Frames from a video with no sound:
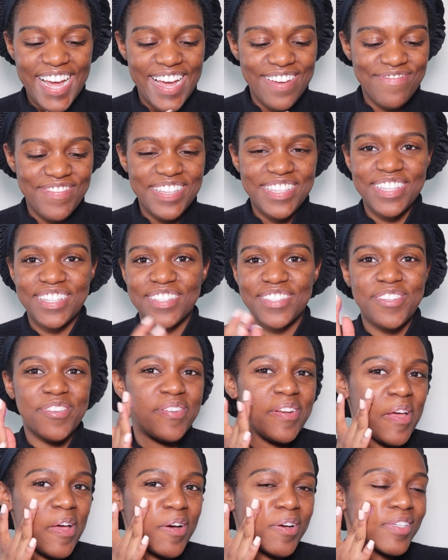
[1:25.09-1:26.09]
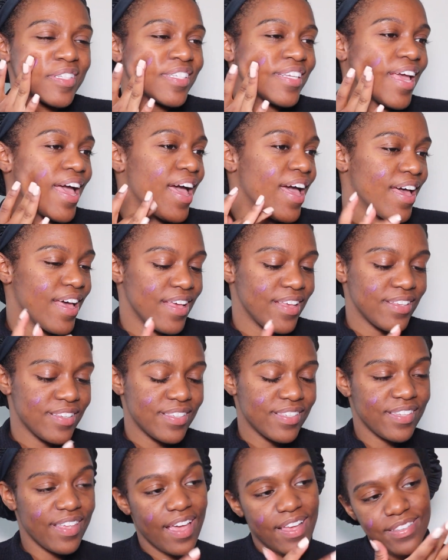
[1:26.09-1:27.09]
I'm missing 2 nails.
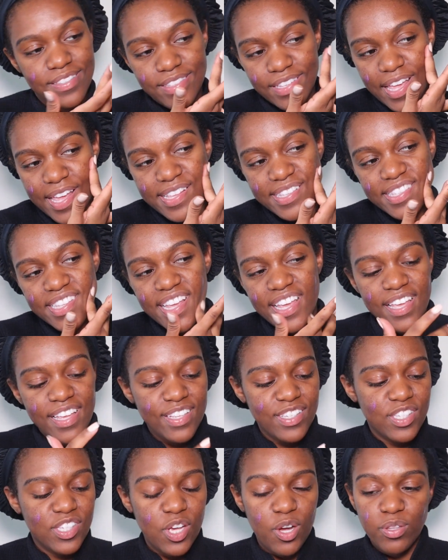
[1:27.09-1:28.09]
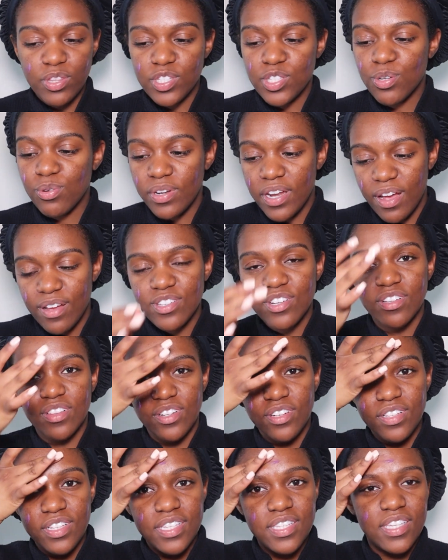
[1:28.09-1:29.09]
Yes. So the 2 nails are
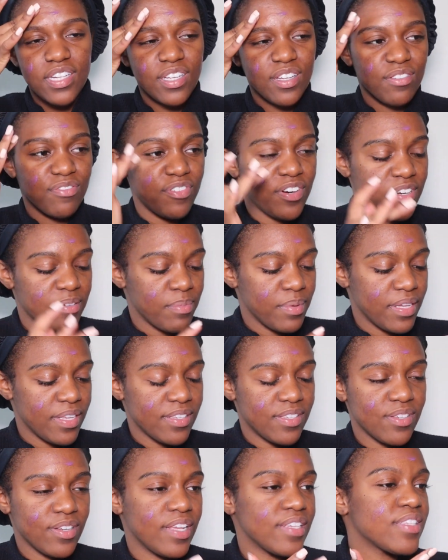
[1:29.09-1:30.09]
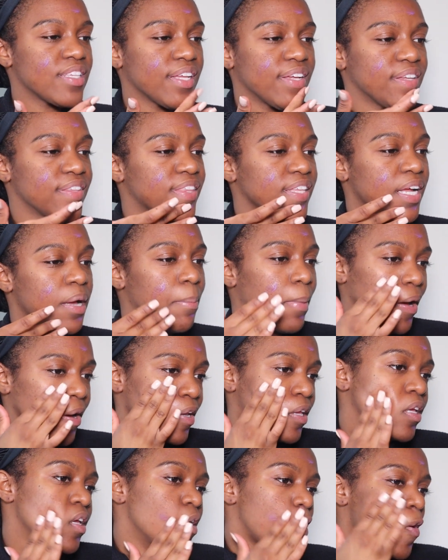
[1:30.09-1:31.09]
literally sitting in front of me. So that's the good thing
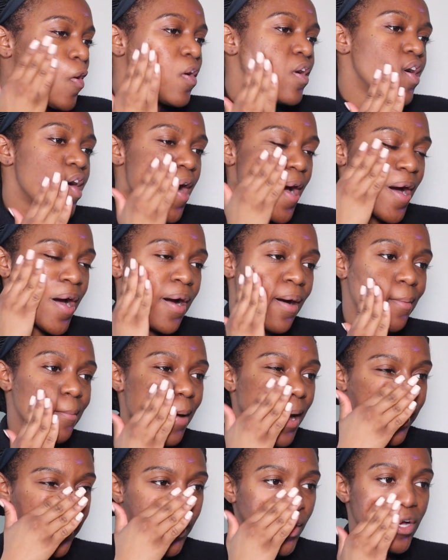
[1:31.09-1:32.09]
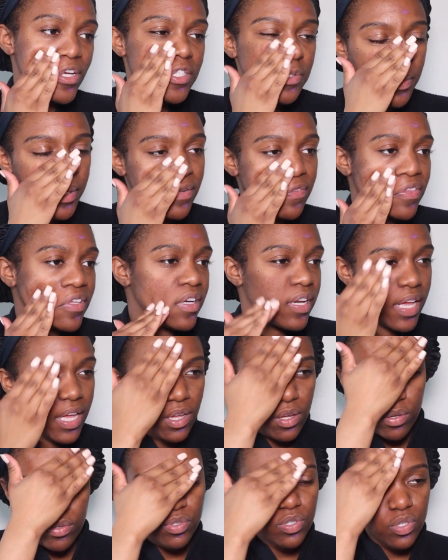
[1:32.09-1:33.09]
about it. I lost one of the
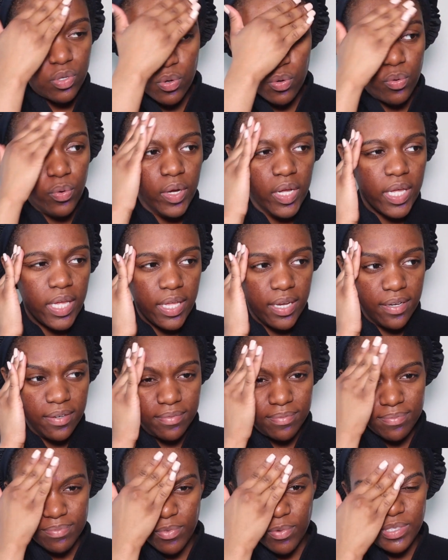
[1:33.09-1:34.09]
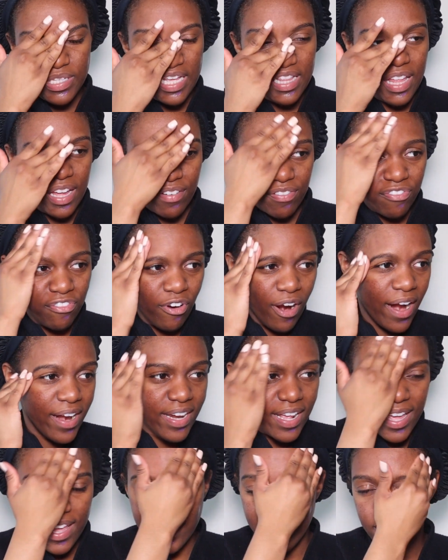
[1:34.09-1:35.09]
nails on, what was that, like
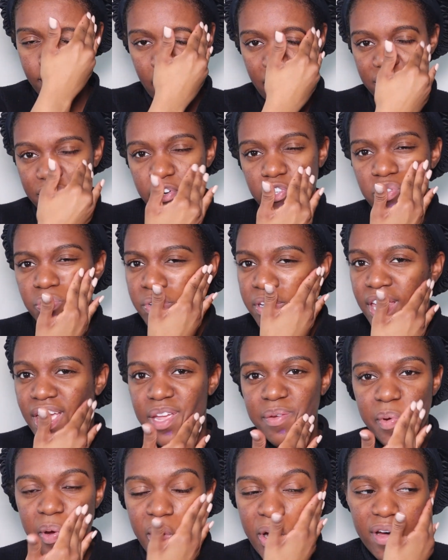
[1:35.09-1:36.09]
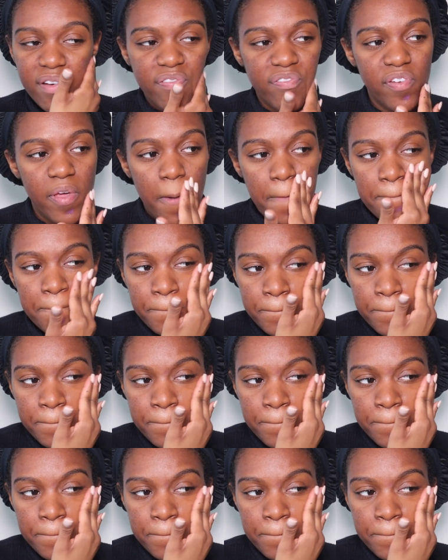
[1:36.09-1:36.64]
Friday? My first one came off.